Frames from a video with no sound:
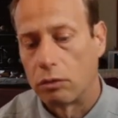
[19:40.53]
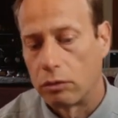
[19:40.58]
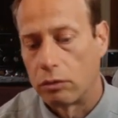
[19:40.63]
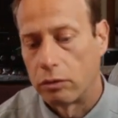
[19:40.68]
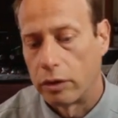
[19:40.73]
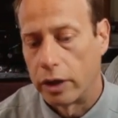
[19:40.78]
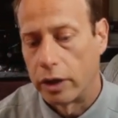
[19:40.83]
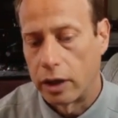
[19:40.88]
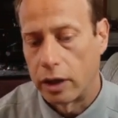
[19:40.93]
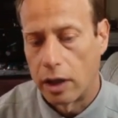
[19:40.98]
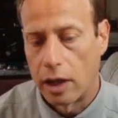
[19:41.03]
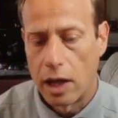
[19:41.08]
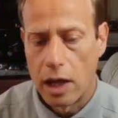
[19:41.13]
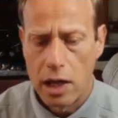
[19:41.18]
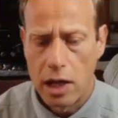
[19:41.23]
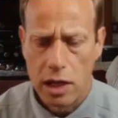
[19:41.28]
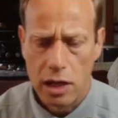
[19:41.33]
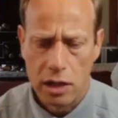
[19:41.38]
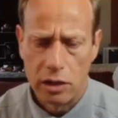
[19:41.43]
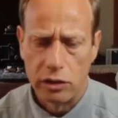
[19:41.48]
like
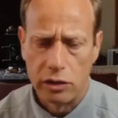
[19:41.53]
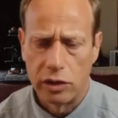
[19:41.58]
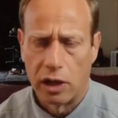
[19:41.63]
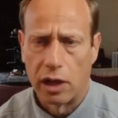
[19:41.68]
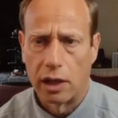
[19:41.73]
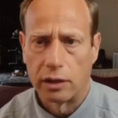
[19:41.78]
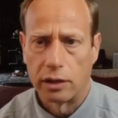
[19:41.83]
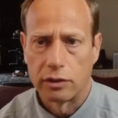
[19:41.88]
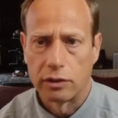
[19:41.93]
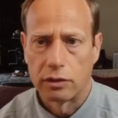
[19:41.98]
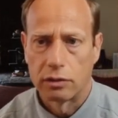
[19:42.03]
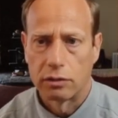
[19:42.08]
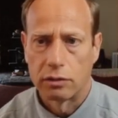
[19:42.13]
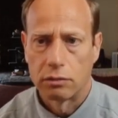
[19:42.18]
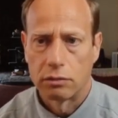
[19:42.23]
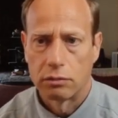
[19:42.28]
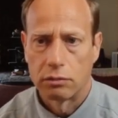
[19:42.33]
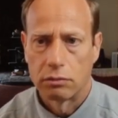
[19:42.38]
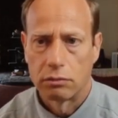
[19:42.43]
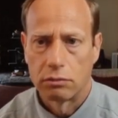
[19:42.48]
egg dots.
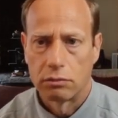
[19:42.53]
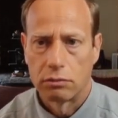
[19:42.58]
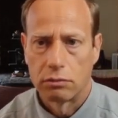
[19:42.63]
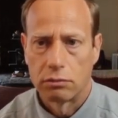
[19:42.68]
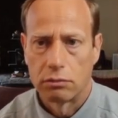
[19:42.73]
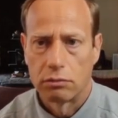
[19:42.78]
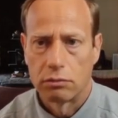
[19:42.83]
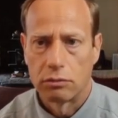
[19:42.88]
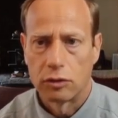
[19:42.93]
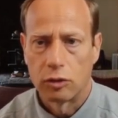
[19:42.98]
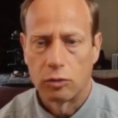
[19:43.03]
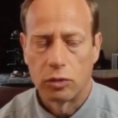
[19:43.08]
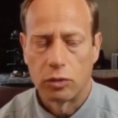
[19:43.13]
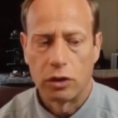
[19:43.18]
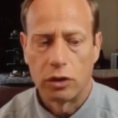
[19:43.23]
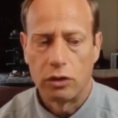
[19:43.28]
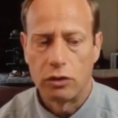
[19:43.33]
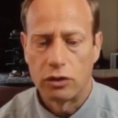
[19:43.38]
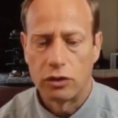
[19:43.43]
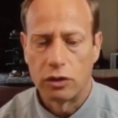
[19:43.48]
So we're going
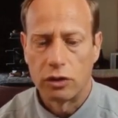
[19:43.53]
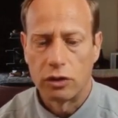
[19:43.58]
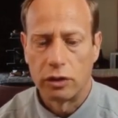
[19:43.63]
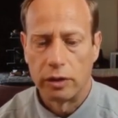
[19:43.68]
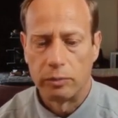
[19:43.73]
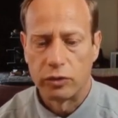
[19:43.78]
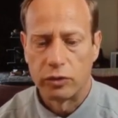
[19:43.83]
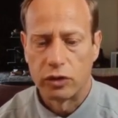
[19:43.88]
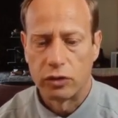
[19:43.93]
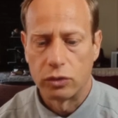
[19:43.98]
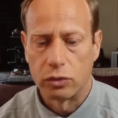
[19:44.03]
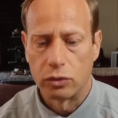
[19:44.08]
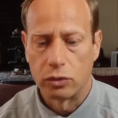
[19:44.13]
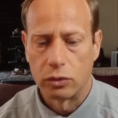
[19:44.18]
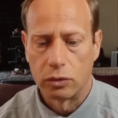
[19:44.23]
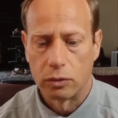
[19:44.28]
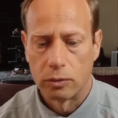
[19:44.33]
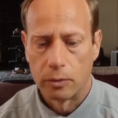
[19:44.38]
to use the ellipse tool.